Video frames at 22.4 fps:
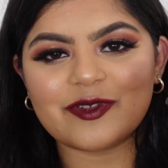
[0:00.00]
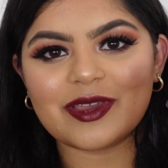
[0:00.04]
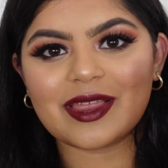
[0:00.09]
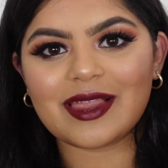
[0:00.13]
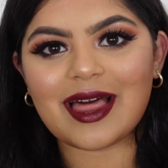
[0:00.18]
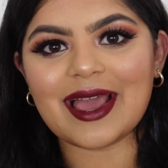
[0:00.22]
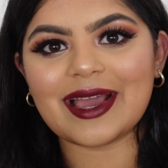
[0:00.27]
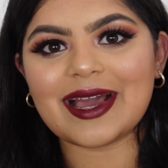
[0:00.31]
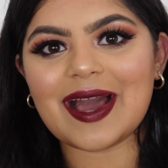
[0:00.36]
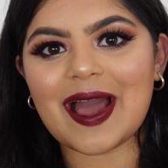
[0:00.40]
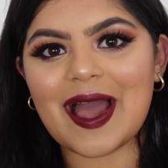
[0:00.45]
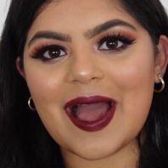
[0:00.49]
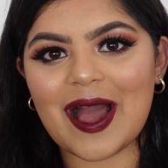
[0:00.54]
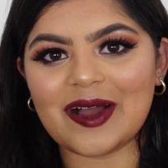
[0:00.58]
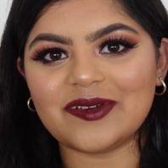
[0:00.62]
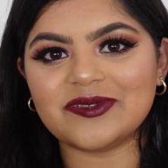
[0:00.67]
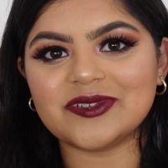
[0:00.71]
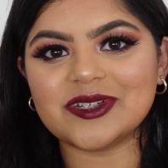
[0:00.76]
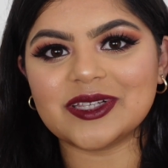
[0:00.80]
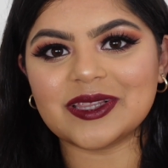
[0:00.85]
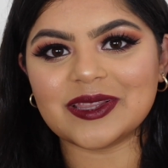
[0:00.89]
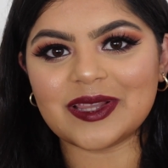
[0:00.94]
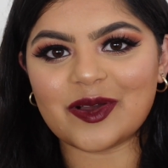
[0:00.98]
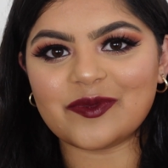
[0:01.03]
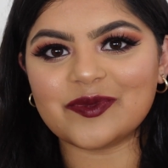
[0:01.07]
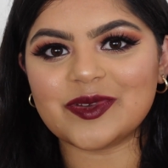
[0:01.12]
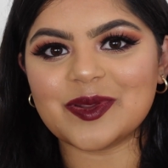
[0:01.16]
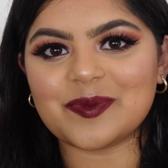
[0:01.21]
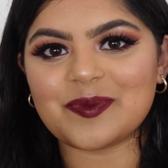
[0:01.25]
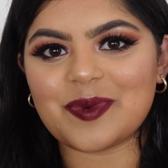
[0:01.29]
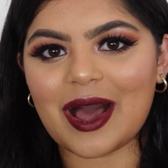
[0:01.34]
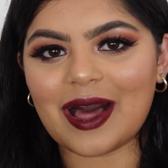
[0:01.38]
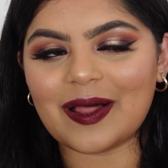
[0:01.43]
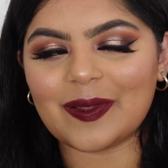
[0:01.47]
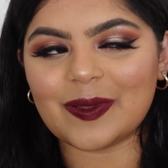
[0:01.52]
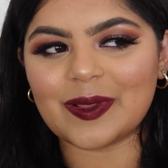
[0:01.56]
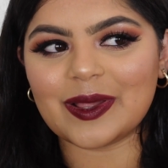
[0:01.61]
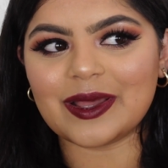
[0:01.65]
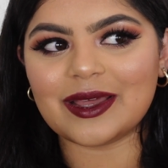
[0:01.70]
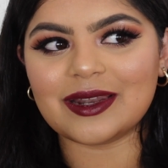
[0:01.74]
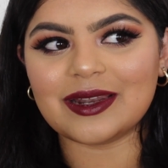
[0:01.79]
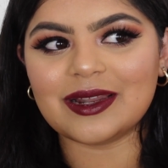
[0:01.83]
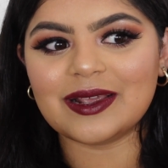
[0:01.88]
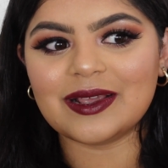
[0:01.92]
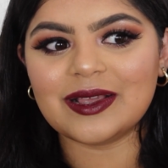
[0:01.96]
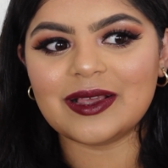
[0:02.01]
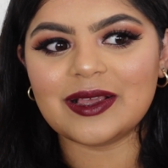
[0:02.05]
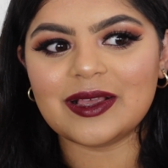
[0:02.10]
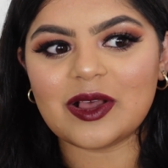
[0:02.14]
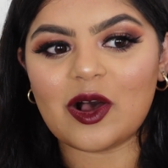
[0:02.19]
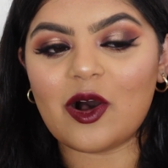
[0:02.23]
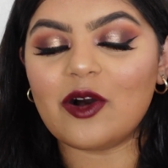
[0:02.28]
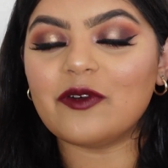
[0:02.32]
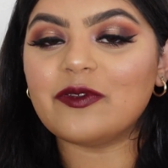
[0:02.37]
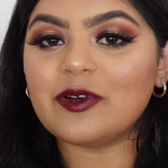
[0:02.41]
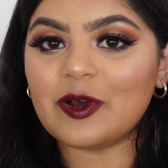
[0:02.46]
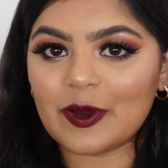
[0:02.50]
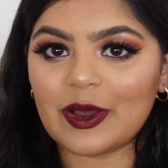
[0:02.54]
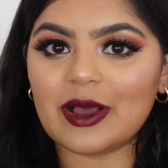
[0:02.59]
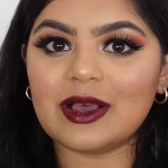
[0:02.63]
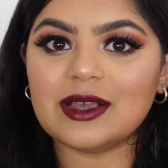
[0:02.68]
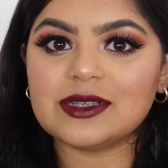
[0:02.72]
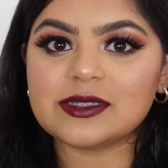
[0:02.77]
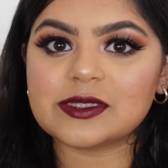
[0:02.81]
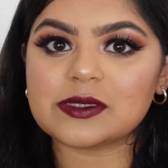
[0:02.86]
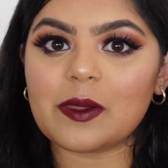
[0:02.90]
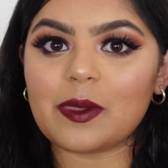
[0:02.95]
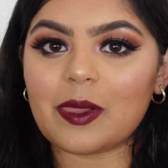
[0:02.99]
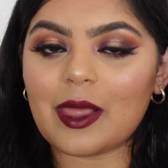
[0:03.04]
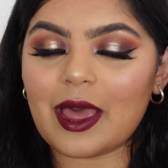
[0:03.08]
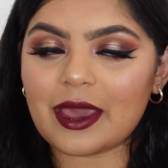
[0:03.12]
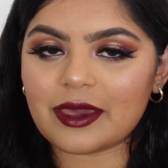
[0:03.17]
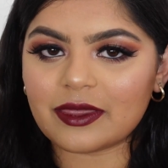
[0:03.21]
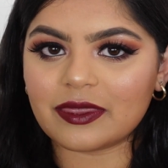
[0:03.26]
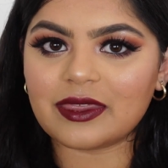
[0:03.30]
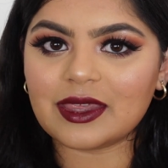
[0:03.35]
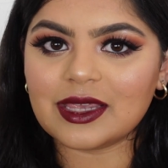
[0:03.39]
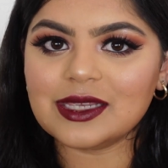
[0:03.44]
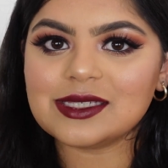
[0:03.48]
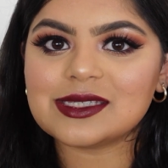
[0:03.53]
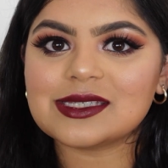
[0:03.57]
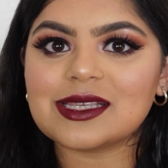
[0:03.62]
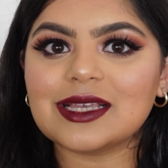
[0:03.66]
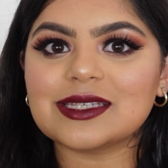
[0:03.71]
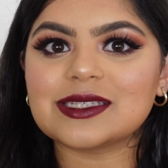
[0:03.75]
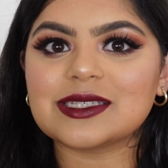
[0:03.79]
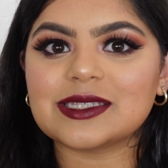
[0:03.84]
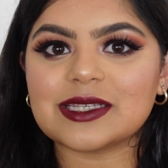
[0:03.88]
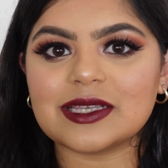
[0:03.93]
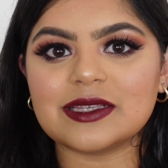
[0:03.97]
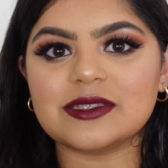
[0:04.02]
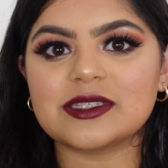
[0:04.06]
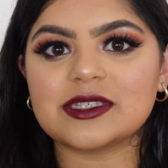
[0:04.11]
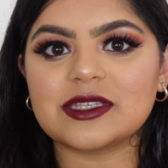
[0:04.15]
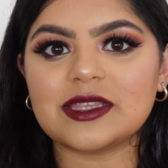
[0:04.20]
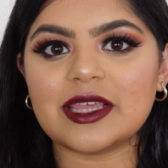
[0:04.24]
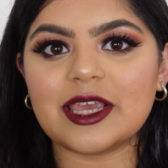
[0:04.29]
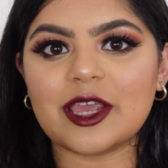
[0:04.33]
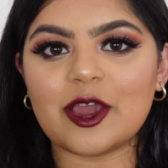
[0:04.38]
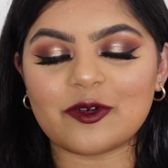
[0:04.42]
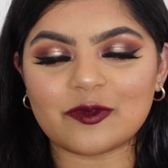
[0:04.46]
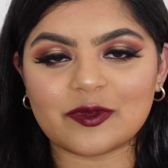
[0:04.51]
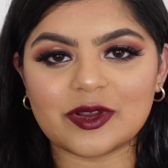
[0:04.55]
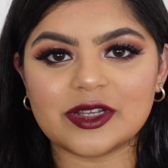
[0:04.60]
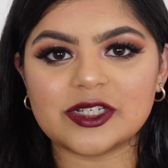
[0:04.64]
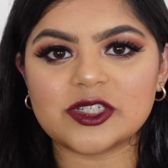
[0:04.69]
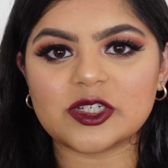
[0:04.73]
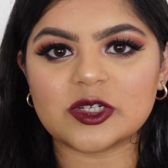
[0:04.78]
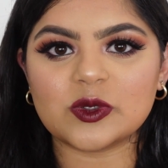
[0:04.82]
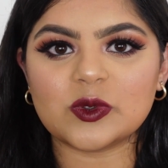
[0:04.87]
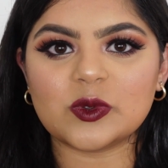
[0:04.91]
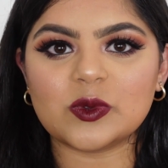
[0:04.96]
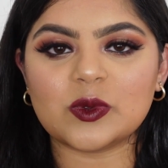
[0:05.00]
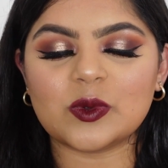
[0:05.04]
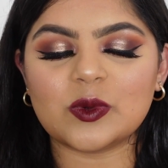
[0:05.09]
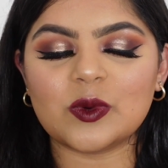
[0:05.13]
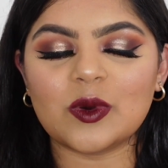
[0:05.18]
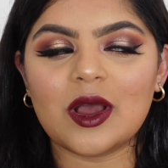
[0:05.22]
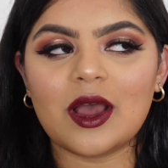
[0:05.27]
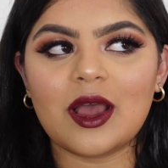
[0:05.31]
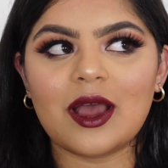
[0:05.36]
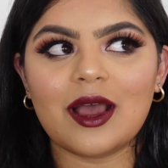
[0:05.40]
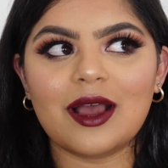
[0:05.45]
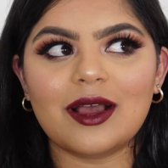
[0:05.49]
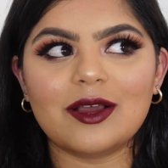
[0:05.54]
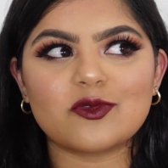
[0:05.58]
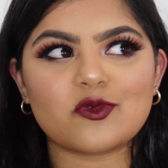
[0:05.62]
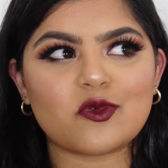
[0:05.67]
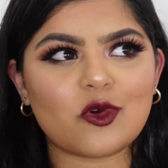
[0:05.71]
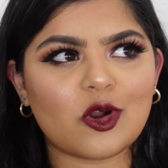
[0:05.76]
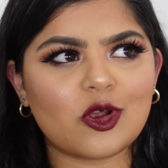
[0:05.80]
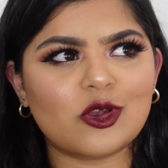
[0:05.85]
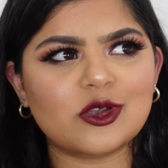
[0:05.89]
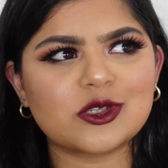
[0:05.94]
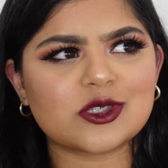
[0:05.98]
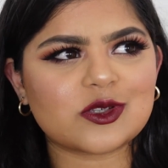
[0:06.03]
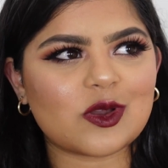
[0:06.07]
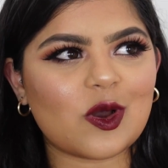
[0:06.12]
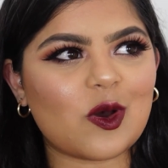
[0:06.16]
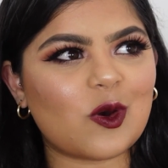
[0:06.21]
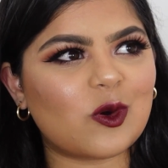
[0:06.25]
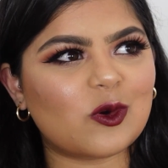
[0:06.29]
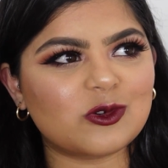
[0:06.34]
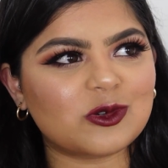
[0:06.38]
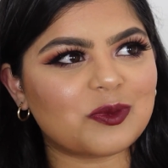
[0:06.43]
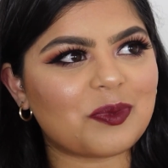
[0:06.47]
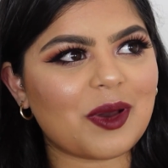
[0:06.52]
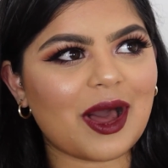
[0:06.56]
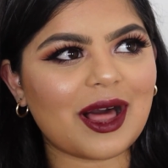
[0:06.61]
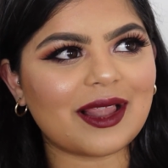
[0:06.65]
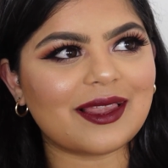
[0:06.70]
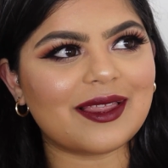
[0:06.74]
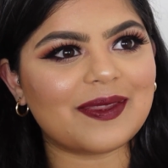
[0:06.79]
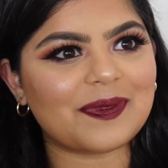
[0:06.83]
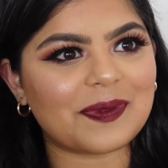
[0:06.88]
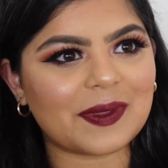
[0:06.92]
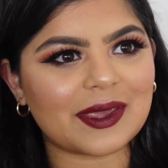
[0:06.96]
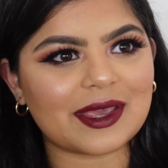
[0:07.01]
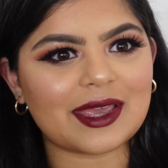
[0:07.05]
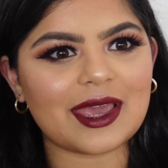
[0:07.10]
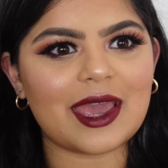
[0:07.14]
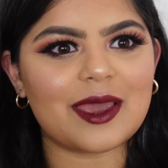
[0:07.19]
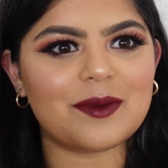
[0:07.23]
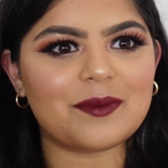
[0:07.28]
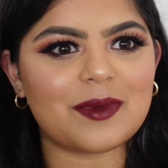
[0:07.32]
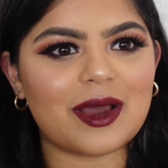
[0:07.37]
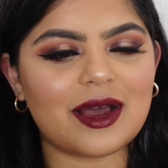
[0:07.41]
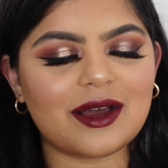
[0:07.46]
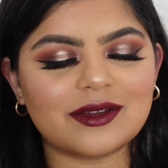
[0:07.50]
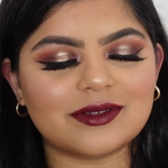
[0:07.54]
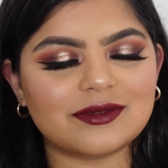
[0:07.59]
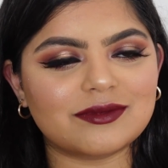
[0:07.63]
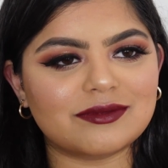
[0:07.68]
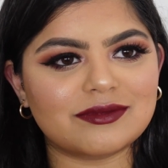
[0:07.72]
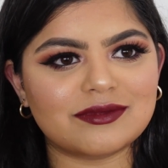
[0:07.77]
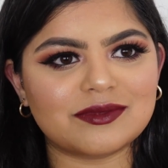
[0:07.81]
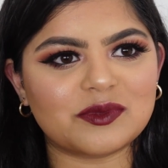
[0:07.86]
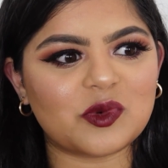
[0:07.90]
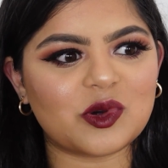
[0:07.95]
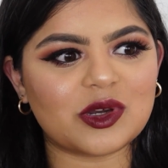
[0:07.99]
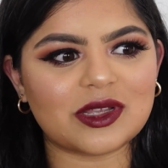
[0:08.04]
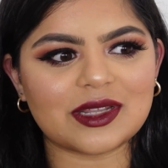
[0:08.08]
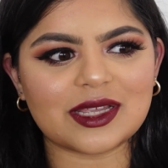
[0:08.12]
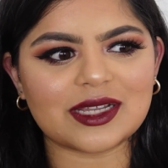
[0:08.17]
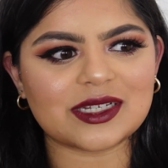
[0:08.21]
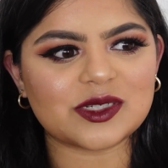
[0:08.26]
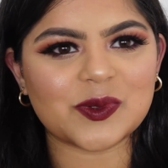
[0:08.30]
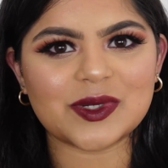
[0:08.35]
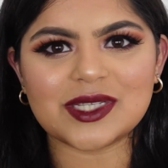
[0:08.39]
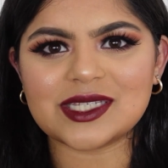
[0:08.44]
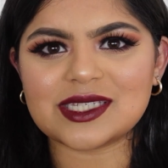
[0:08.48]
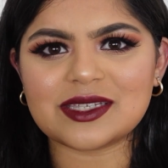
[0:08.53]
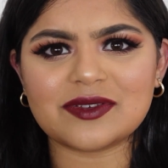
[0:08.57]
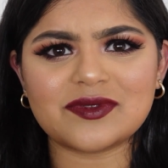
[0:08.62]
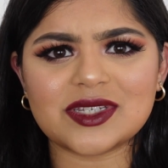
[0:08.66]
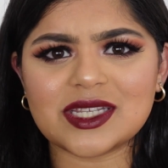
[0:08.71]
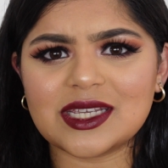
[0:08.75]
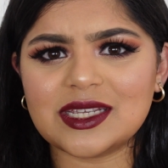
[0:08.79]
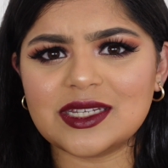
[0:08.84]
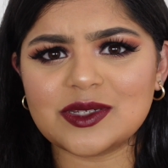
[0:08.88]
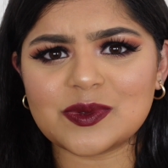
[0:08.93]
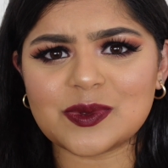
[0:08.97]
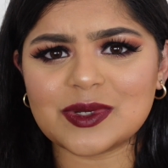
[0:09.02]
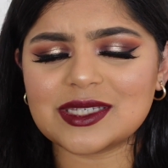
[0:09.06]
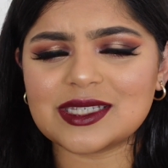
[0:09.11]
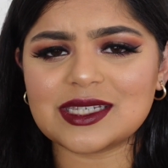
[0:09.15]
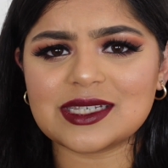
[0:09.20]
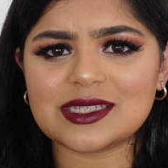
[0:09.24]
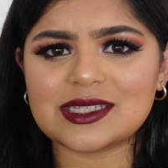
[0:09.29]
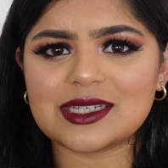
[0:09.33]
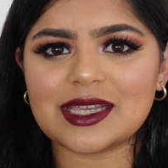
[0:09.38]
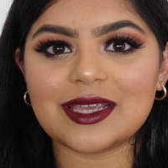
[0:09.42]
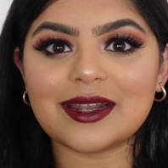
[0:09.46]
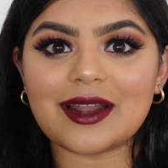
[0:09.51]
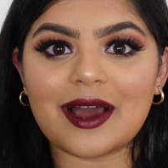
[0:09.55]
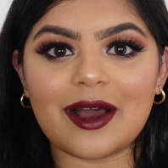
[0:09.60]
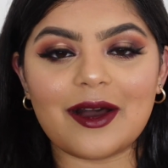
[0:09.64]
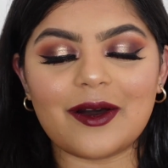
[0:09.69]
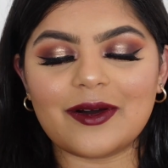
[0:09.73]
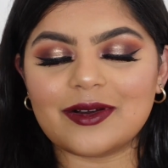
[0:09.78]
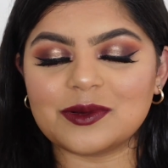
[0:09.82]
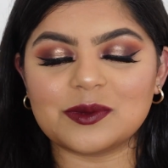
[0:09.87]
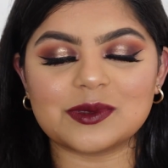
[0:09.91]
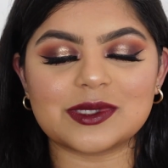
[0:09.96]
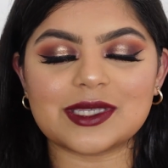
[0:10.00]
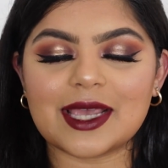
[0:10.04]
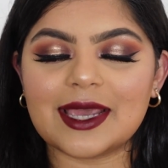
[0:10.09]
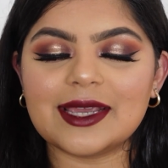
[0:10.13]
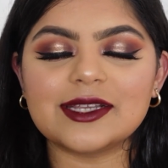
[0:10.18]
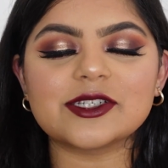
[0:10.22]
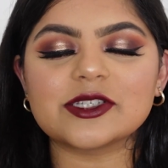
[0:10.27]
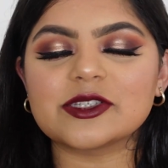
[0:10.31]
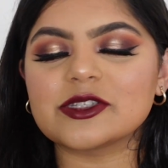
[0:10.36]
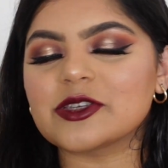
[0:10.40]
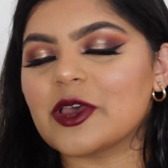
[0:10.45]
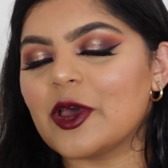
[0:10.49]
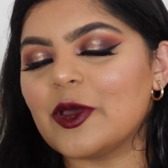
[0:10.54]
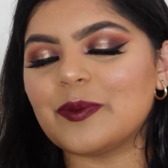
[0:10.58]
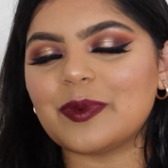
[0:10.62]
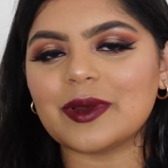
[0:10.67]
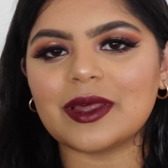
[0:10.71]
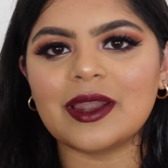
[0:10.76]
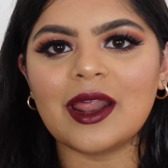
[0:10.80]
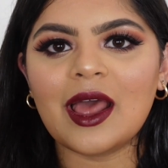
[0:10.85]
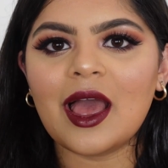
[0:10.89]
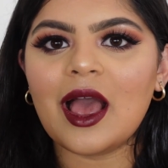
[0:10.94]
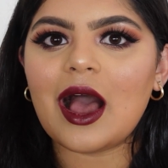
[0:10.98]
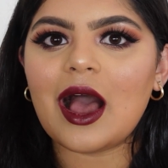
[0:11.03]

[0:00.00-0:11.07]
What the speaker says: feel like I haven't loved a palette of hers like this since the original rose gold palette that came out, what, like 2017, 2016? Oh, it was ages ago, but